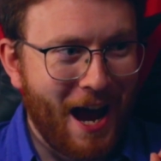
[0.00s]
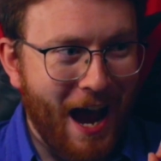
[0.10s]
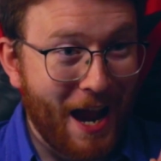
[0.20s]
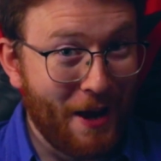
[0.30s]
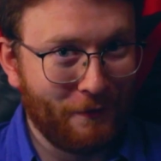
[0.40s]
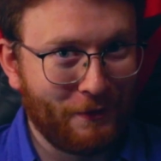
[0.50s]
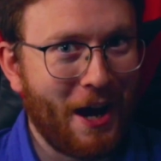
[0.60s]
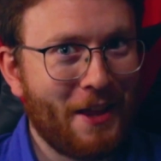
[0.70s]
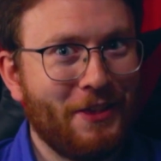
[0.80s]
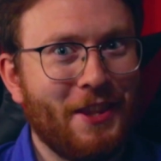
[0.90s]
I have
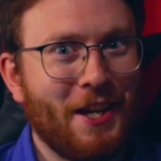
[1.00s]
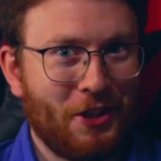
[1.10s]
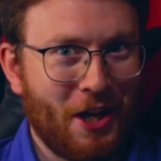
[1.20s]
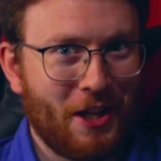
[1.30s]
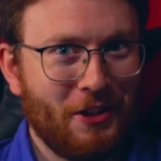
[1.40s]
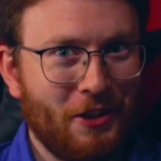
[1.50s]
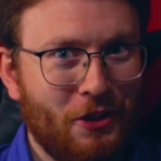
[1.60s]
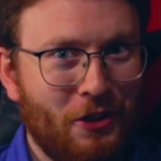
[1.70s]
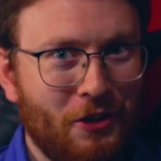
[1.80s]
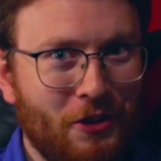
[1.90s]
gotten that
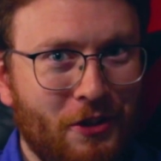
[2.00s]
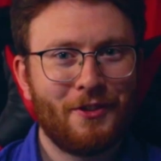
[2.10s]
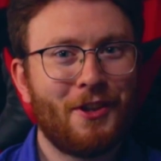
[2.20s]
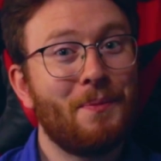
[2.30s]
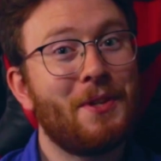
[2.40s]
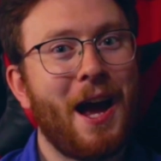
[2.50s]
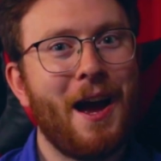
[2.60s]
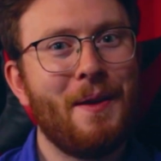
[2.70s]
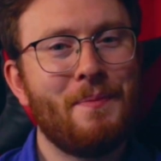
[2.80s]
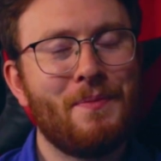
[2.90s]
challenge.
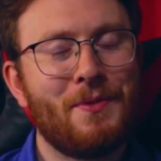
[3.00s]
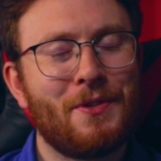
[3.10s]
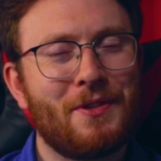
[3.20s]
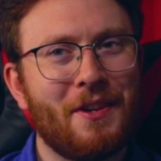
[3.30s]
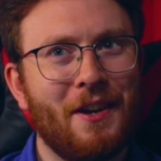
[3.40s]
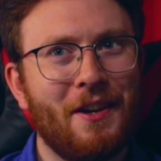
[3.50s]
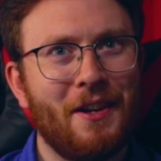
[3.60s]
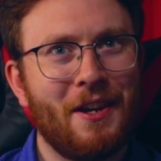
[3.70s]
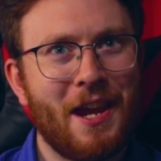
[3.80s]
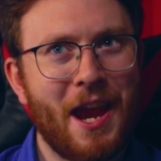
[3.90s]
Sometimes
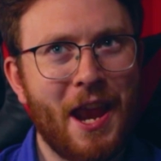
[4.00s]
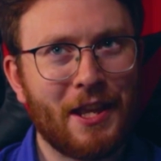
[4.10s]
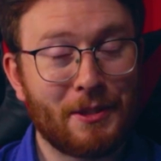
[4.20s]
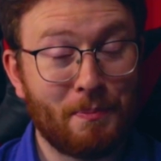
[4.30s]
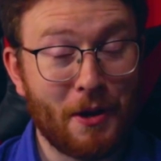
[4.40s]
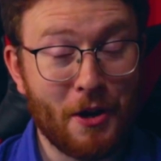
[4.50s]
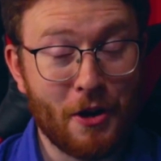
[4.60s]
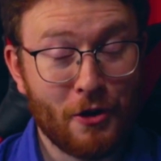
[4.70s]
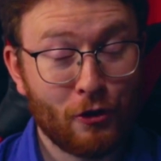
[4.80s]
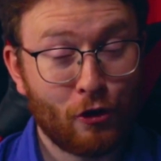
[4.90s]
it has
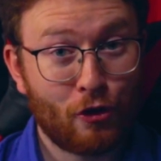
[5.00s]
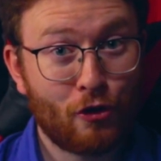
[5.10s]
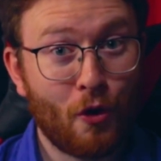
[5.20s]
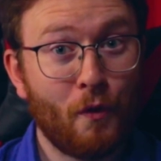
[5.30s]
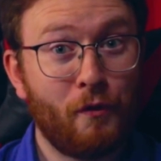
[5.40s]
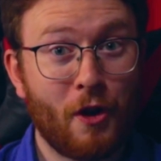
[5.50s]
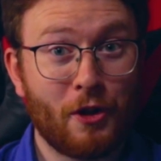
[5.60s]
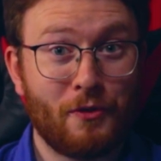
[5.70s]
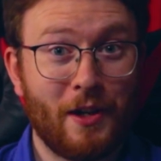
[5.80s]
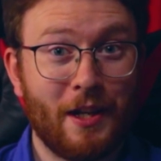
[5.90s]
been so
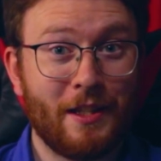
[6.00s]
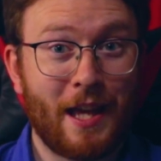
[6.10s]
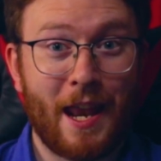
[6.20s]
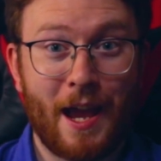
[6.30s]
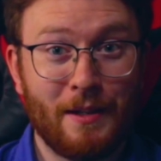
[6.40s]
frustrating that